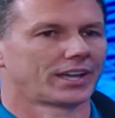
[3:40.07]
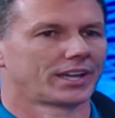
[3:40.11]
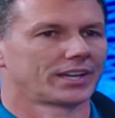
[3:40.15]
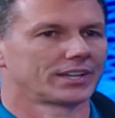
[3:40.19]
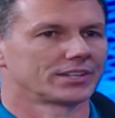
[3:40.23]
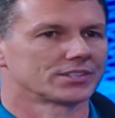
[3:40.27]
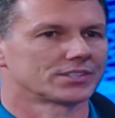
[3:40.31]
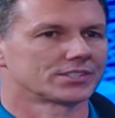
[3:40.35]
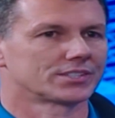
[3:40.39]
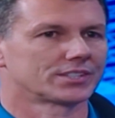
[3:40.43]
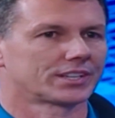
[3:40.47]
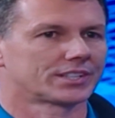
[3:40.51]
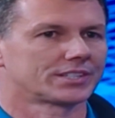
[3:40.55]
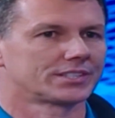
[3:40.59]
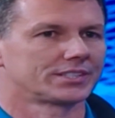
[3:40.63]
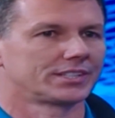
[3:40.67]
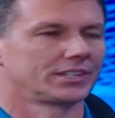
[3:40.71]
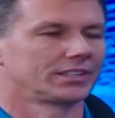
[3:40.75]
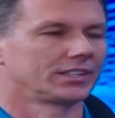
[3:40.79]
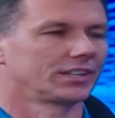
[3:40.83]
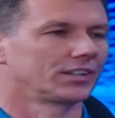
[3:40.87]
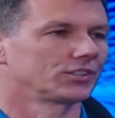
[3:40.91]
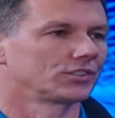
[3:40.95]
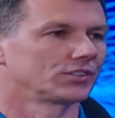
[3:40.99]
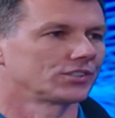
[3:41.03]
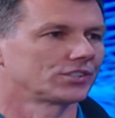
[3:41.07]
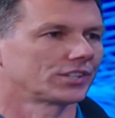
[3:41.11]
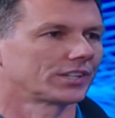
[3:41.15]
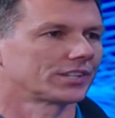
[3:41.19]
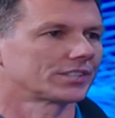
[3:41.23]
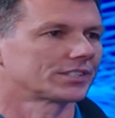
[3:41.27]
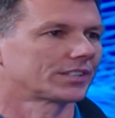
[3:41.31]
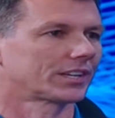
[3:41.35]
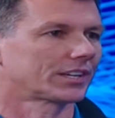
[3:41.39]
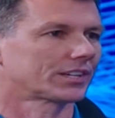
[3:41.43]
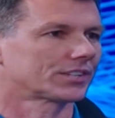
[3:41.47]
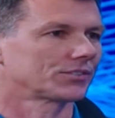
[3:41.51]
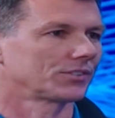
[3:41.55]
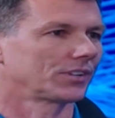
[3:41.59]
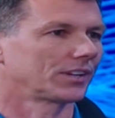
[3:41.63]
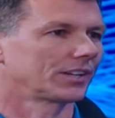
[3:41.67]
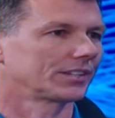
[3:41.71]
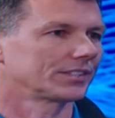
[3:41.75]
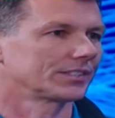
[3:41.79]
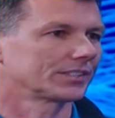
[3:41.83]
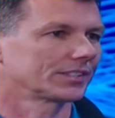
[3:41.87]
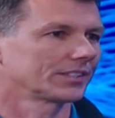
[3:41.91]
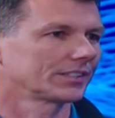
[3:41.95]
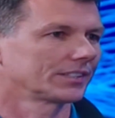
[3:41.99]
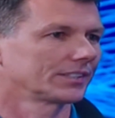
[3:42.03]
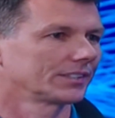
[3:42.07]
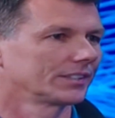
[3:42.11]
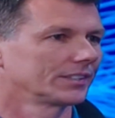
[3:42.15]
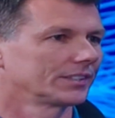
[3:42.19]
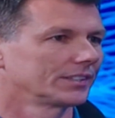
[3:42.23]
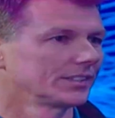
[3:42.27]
as 1,600 chest x-rays.